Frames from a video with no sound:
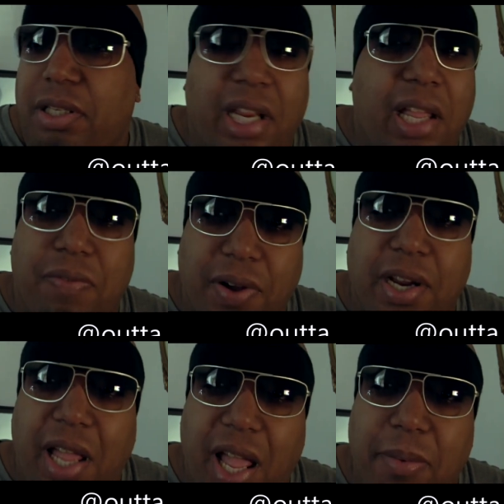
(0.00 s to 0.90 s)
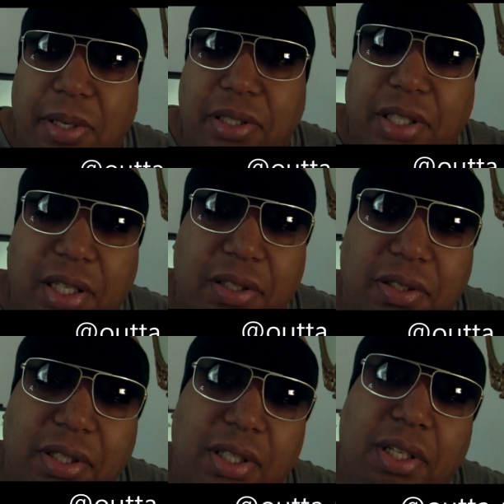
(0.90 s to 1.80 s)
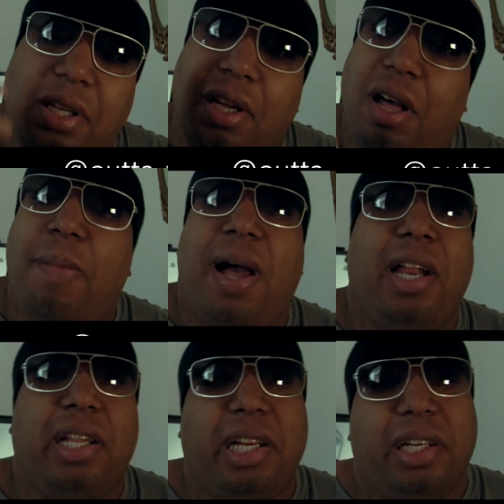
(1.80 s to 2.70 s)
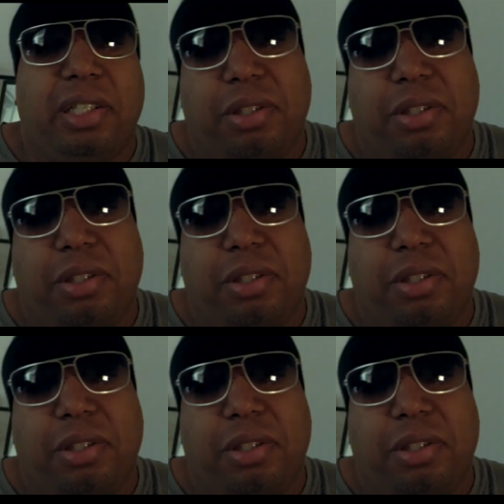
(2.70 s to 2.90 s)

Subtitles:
It ain't fucking happening, so I'm out of here.